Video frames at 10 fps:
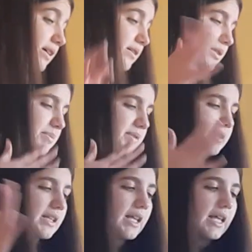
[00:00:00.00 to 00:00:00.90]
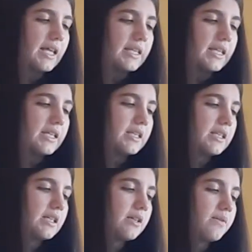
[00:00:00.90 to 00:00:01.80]
Oops. And
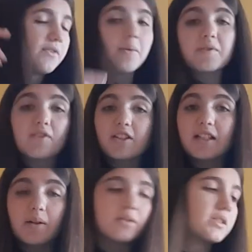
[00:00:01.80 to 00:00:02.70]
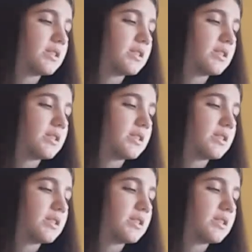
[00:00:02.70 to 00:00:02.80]
then reforms for the towns.